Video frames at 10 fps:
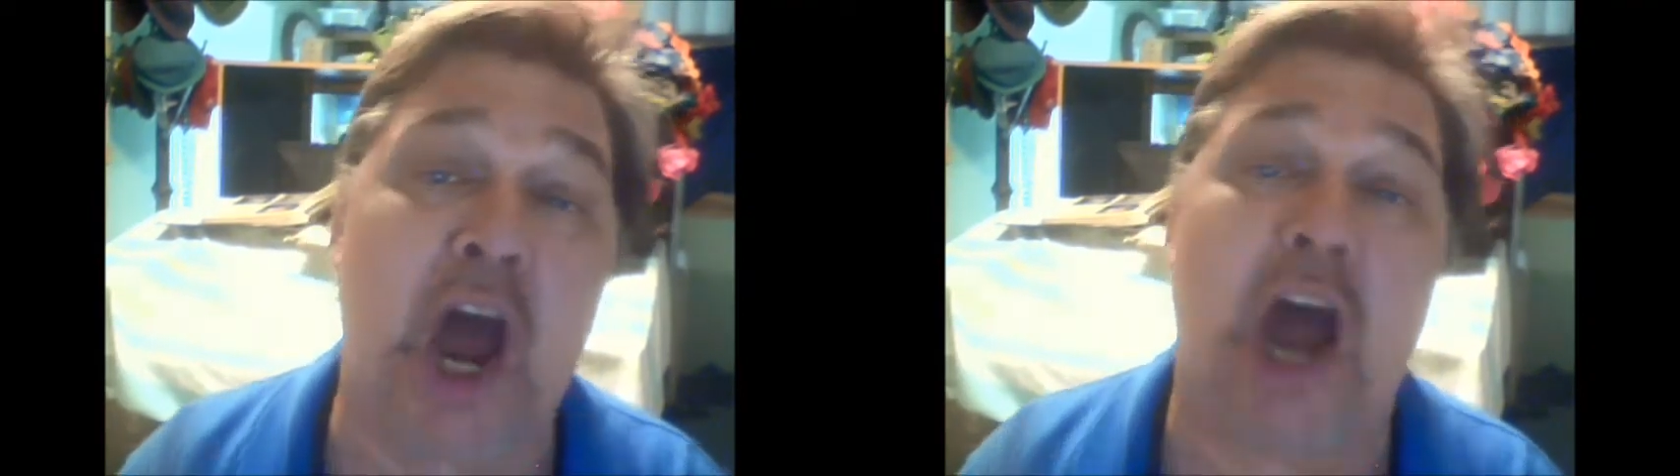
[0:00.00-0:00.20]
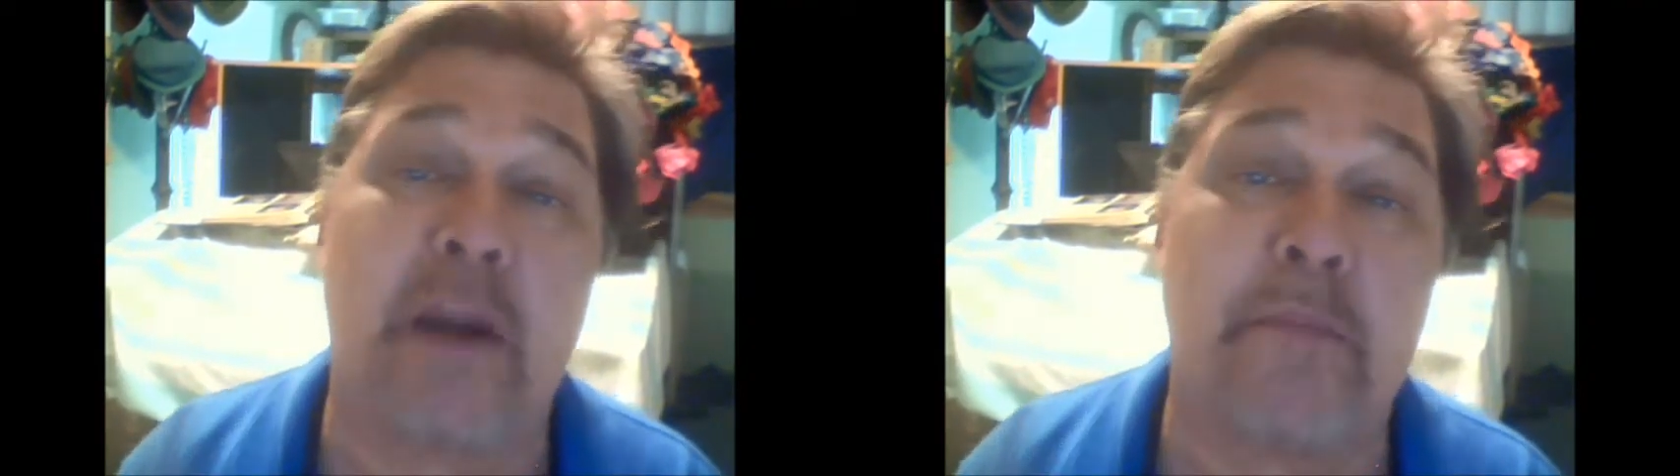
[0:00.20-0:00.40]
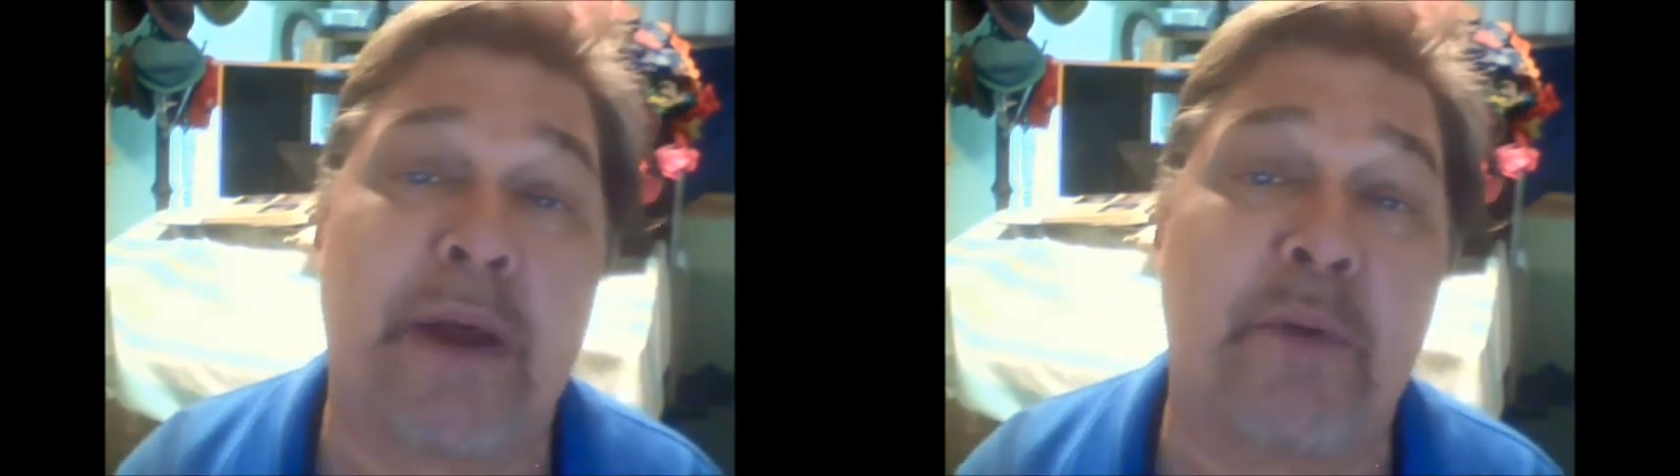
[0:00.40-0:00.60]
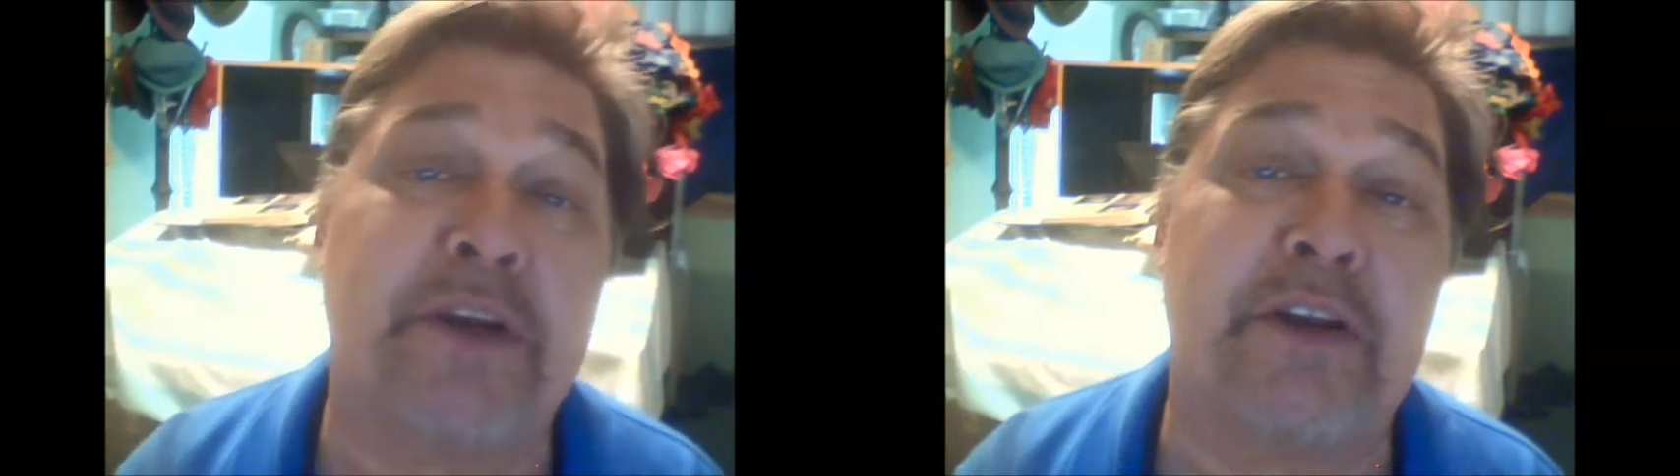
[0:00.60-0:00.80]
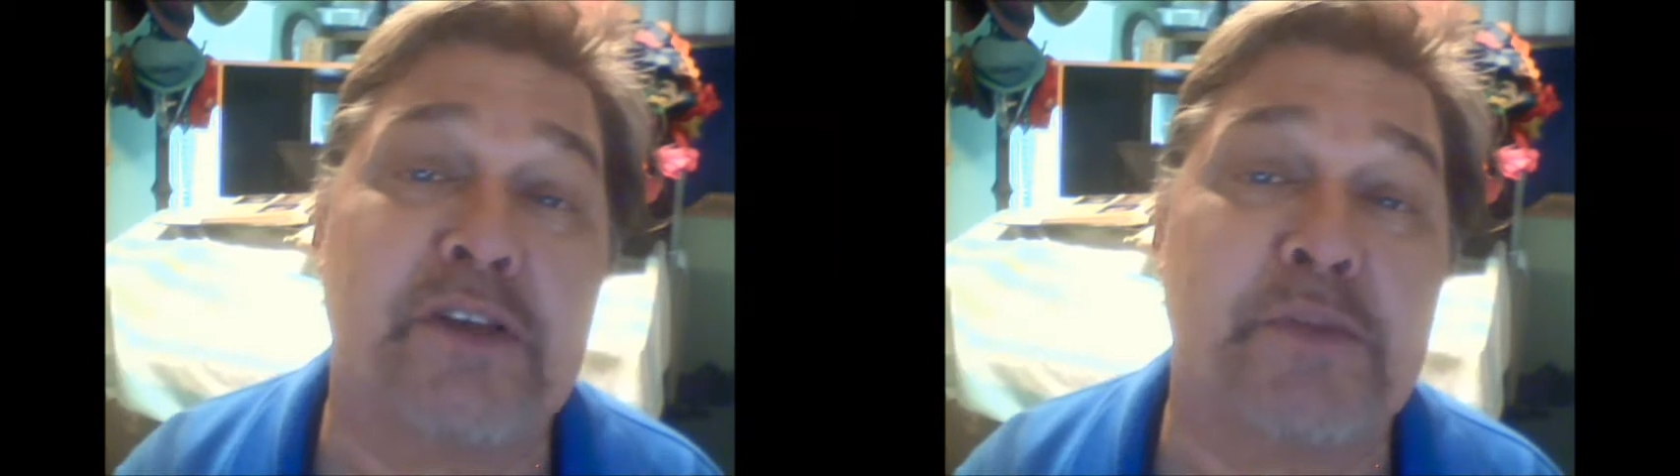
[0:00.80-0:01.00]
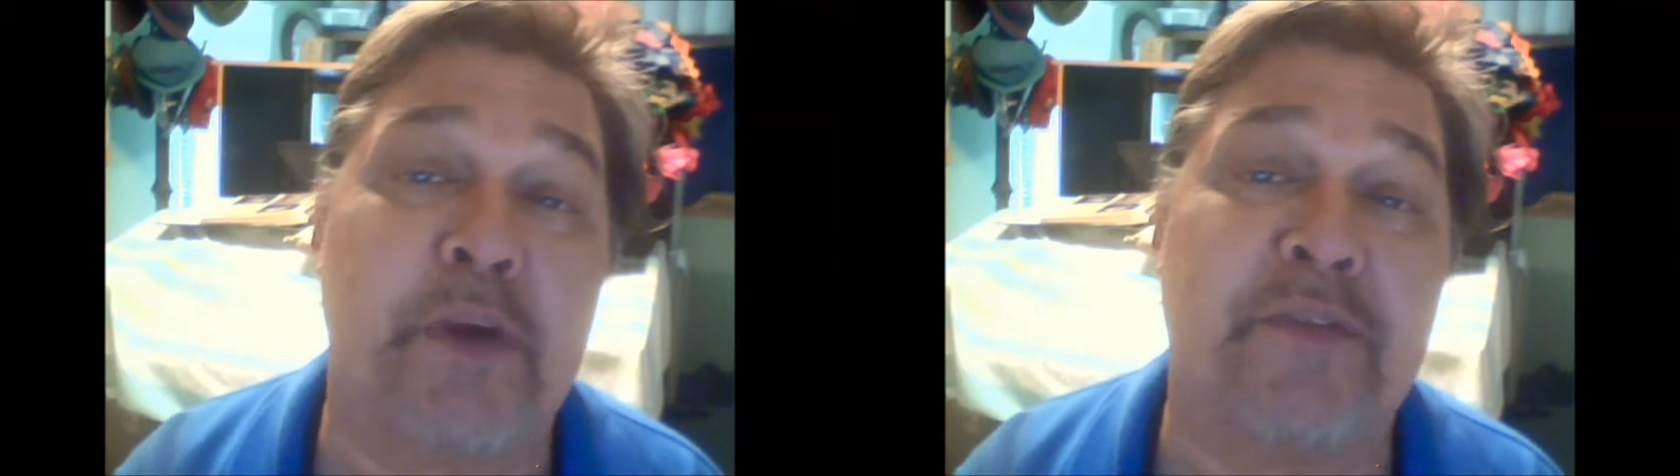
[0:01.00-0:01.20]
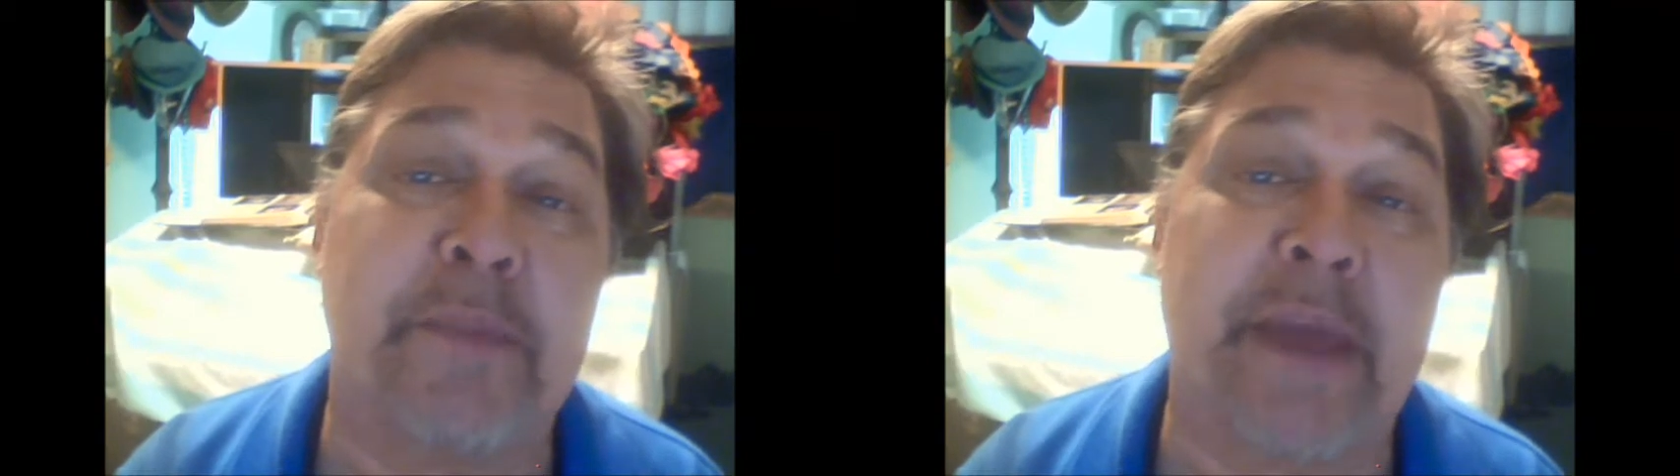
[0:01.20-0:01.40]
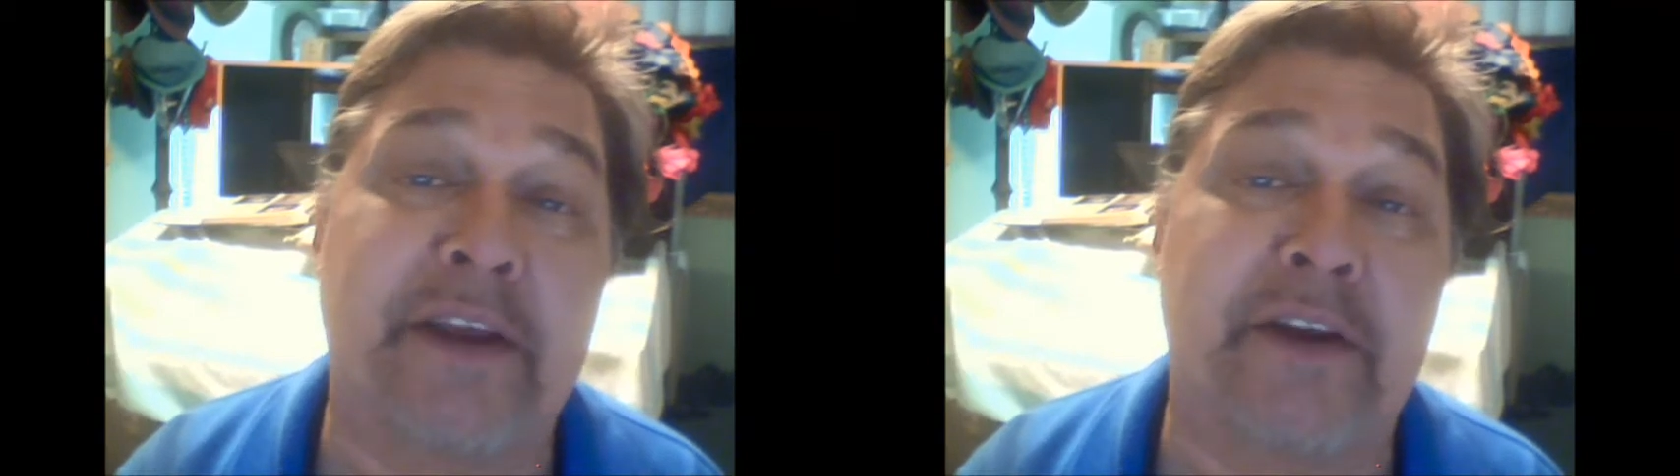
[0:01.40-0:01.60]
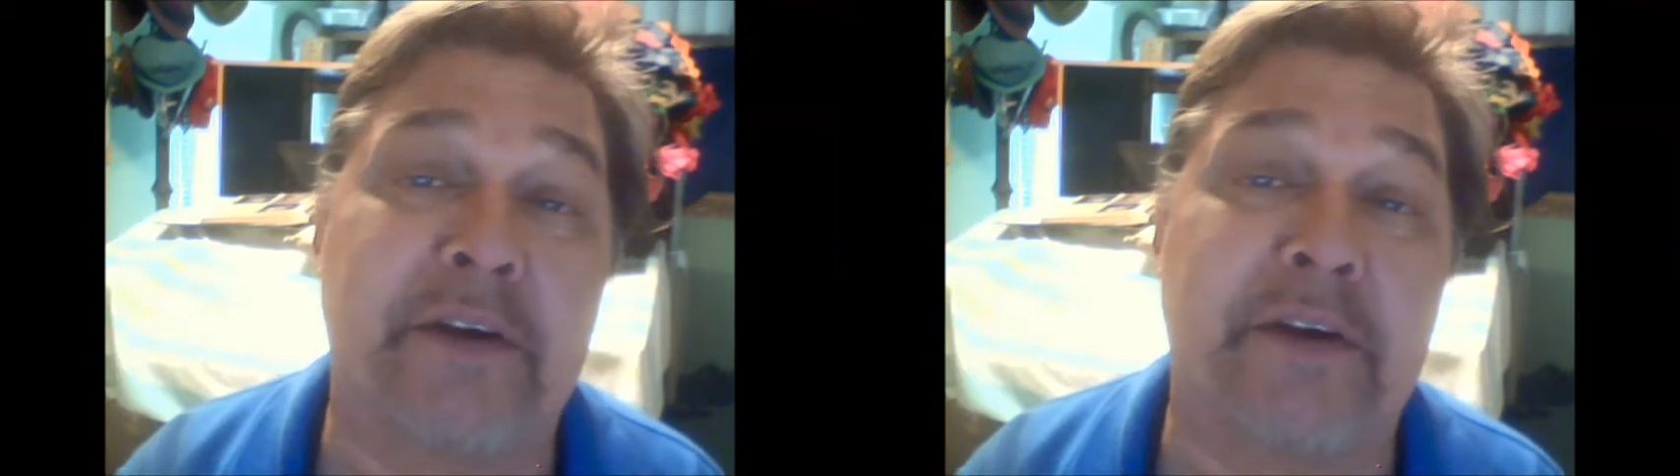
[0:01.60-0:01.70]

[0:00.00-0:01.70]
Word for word: on my Windows Movie Maker.